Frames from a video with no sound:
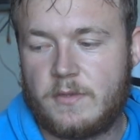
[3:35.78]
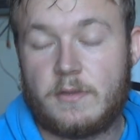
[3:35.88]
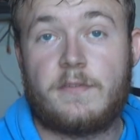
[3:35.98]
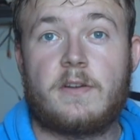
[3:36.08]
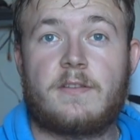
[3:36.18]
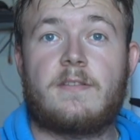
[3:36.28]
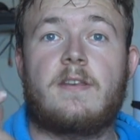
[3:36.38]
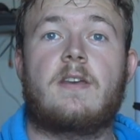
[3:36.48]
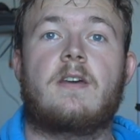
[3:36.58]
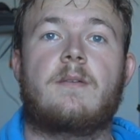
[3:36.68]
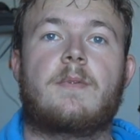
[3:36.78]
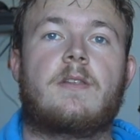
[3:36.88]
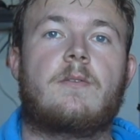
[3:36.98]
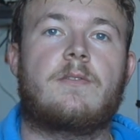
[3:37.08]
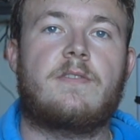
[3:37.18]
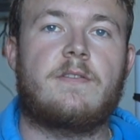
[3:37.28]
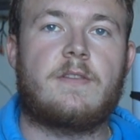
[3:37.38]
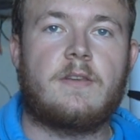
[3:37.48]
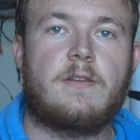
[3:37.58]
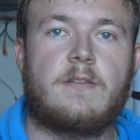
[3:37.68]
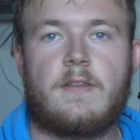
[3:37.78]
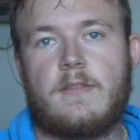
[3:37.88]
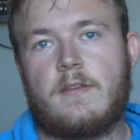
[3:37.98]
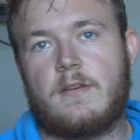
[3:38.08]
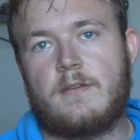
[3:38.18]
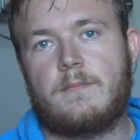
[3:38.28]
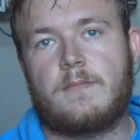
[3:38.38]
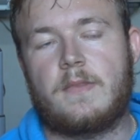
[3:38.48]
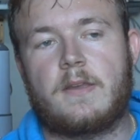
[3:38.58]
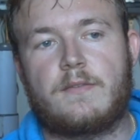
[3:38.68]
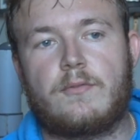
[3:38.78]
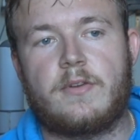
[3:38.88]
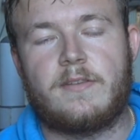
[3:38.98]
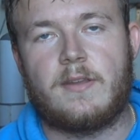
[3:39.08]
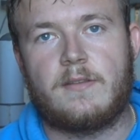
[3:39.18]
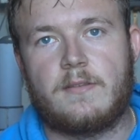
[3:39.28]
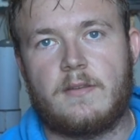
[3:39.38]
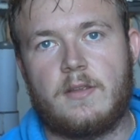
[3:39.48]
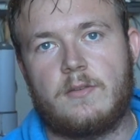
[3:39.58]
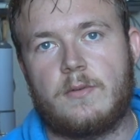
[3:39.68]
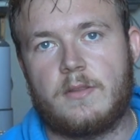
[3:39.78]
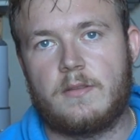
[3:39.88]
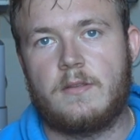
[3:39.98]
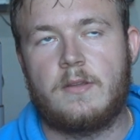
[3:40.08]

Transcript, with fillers: So the first set, I'm gonna do 50, and then the next 3 sets, I'll do it.